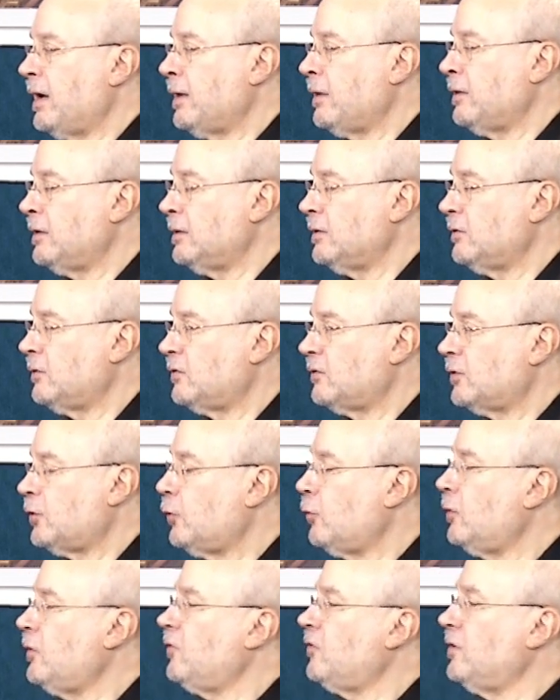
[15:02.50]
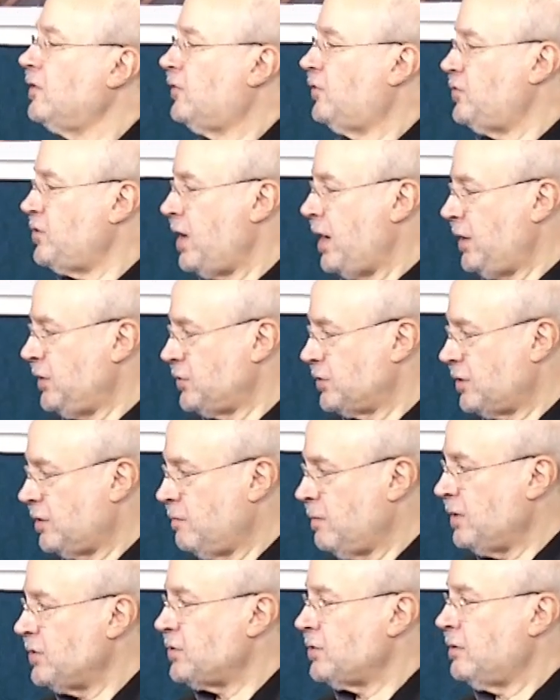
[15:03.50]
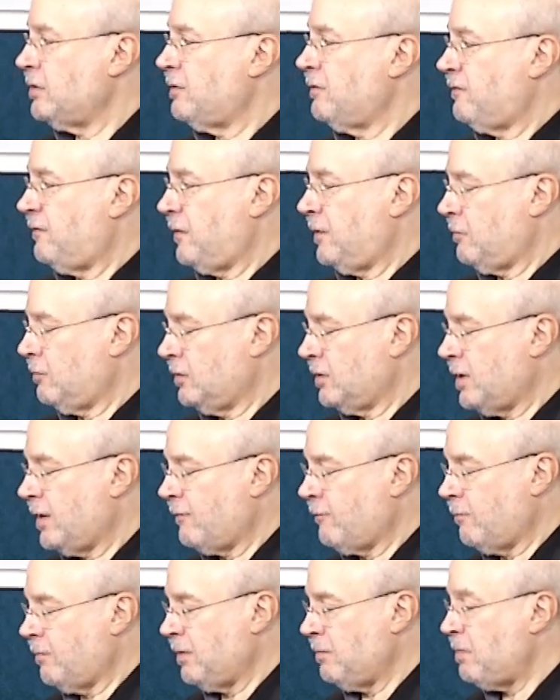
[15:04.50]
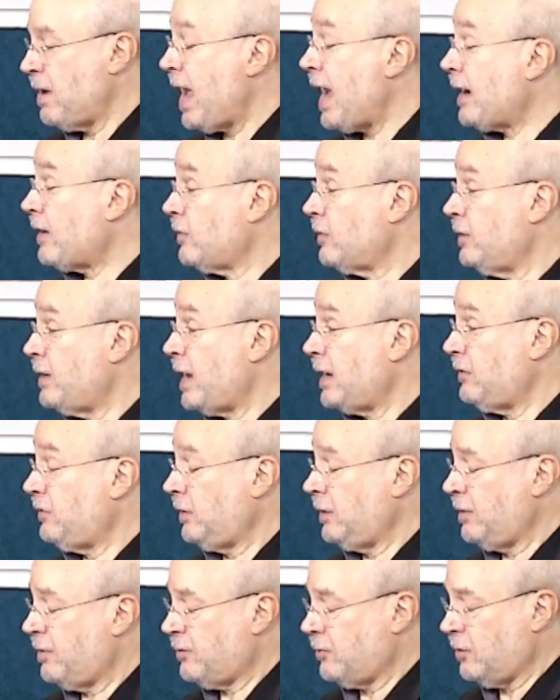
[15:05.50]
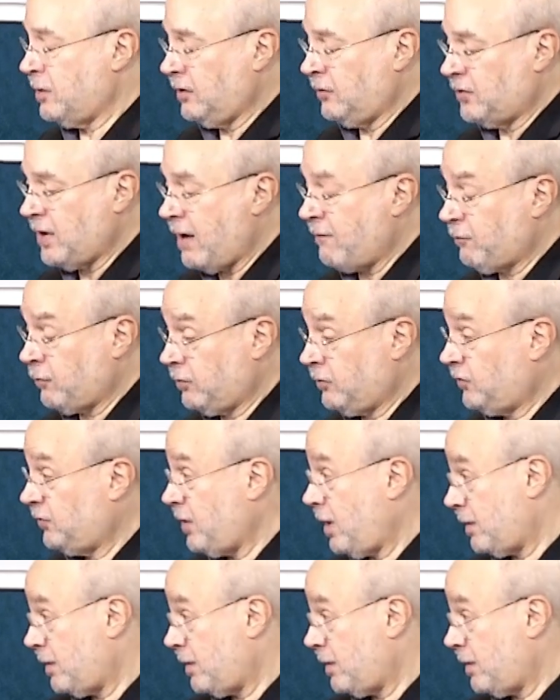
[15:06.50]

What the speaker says: the Securities and Exchange Commission of the federal government back in the 1930s after the stock